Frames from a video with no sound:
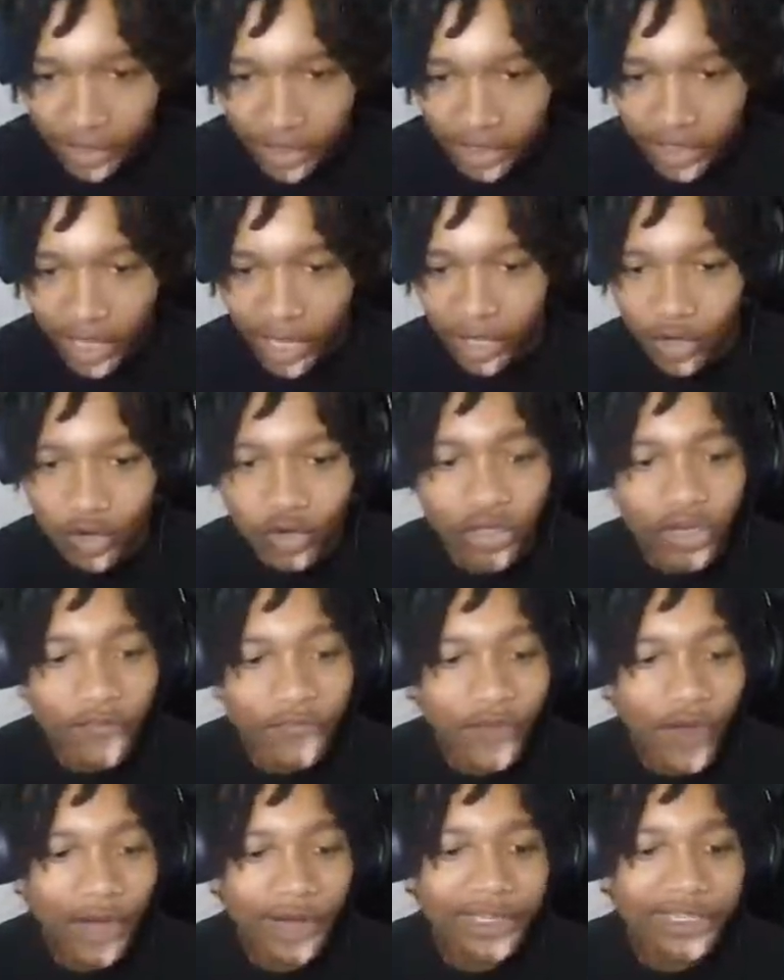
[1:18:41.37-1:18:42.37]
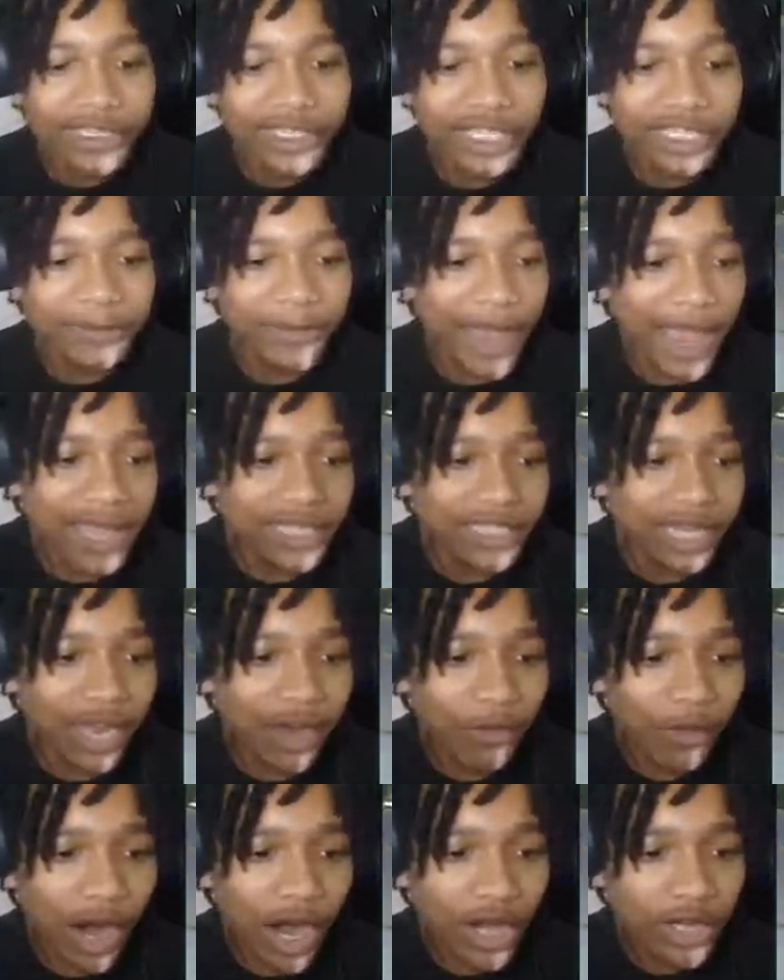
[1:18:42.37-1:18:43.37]
Like, who the fuck is this
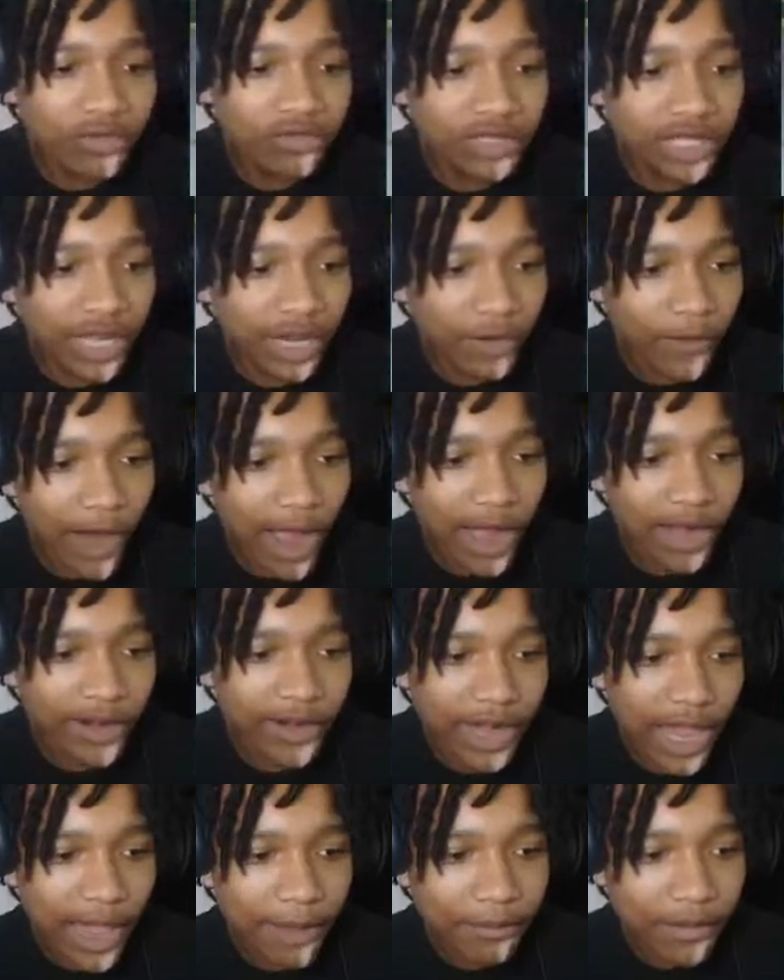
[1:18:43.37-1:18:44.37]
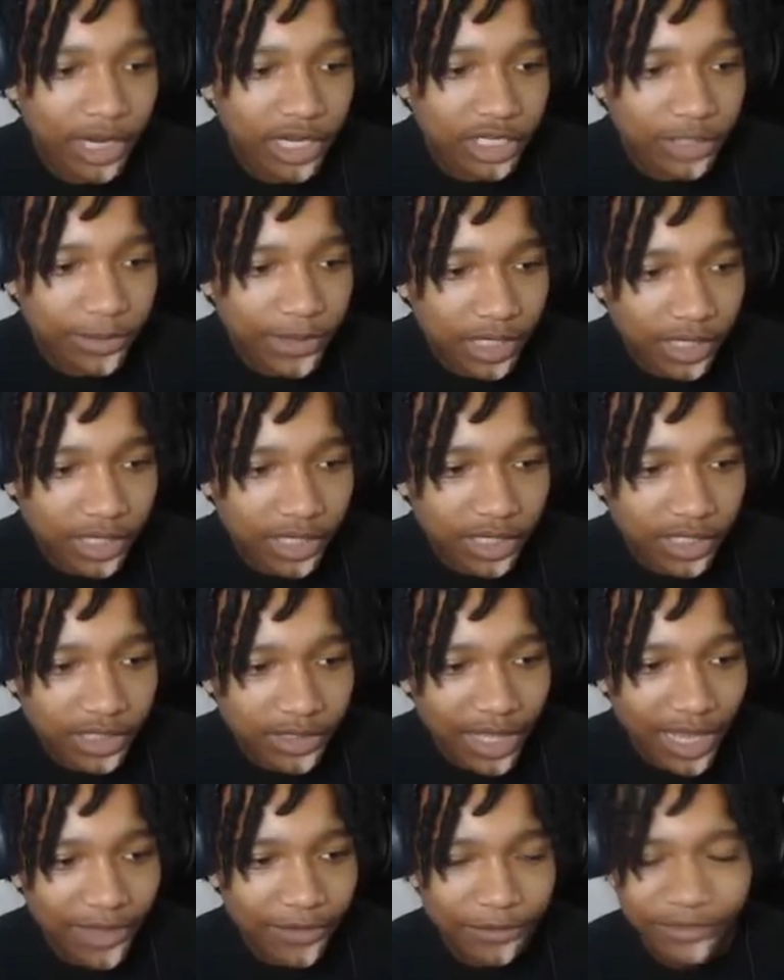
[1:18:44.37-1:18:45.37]
mascot? Why are you dick riding that much, bro? Get
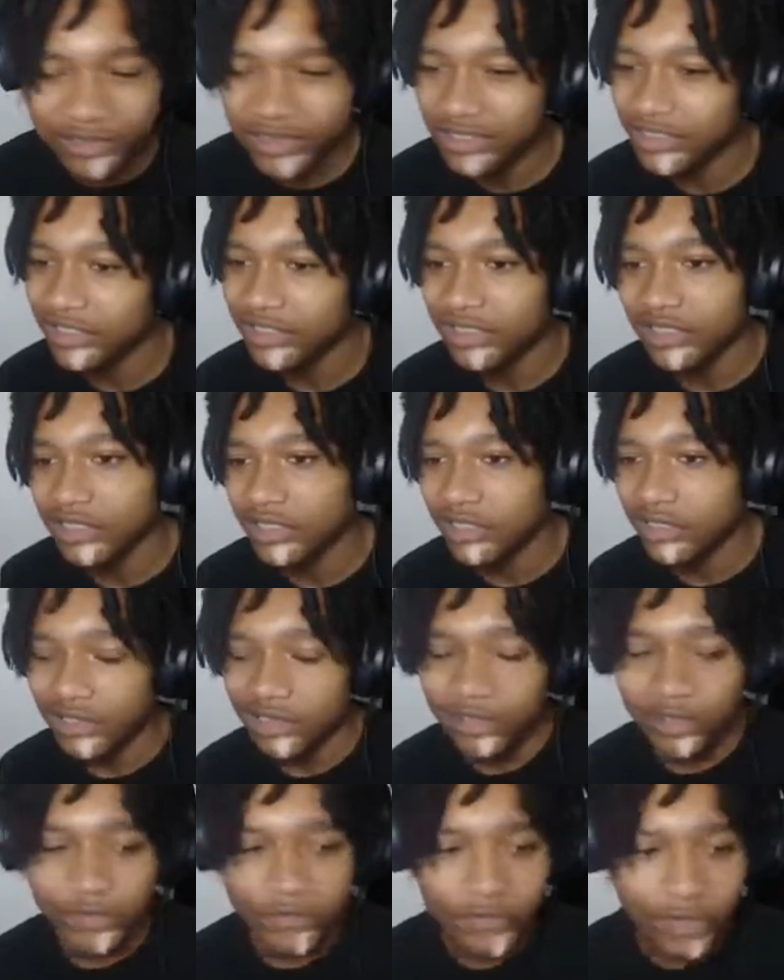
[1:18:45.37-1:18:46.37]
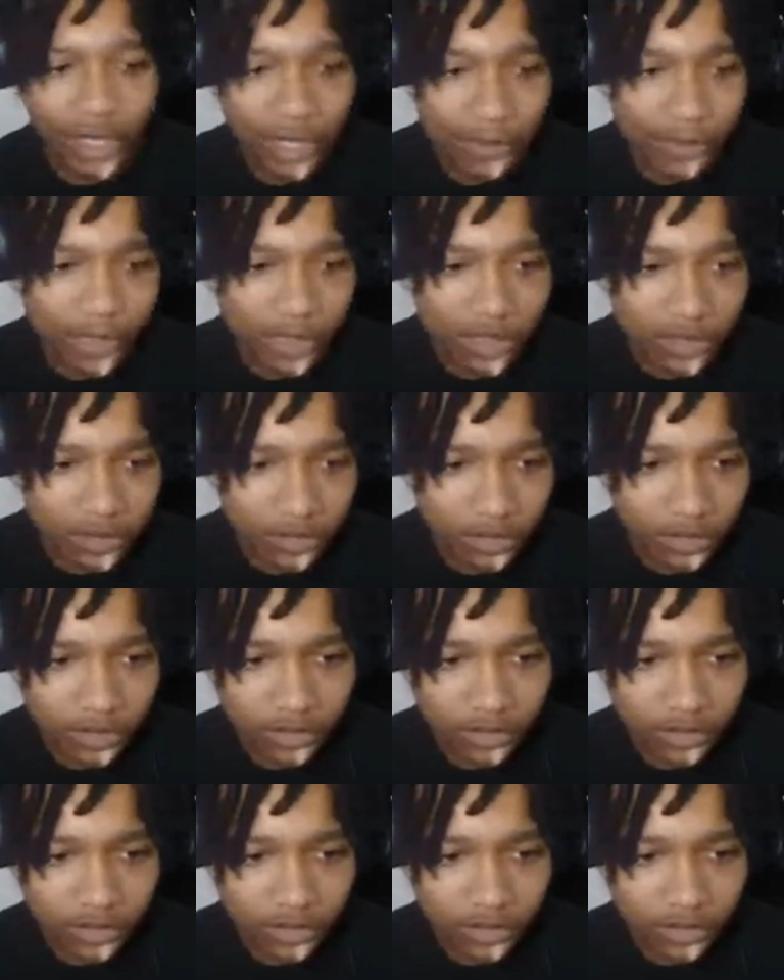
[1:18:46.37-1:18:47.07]
like, the fuck, bro.